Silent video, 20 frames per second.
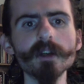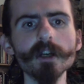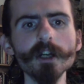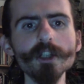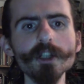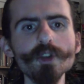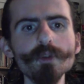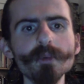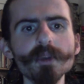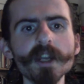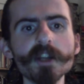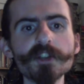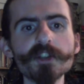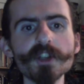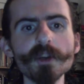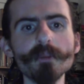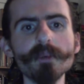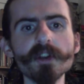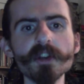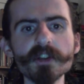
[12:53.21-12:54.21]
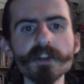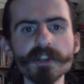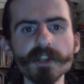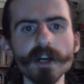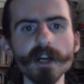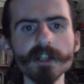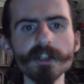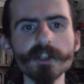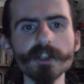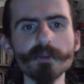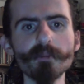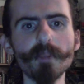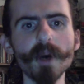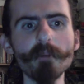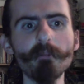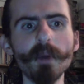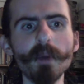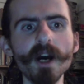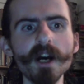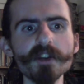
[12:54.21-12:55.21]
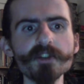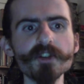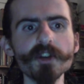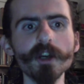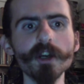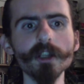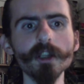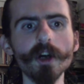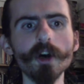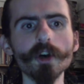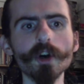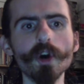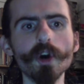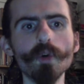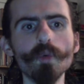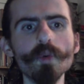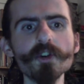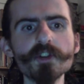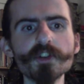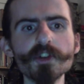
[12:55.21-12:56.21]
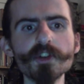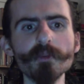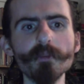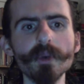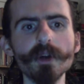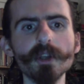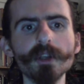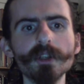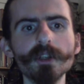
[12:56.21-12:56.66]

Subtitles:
Illuminate somebody's night by passing along wisdom,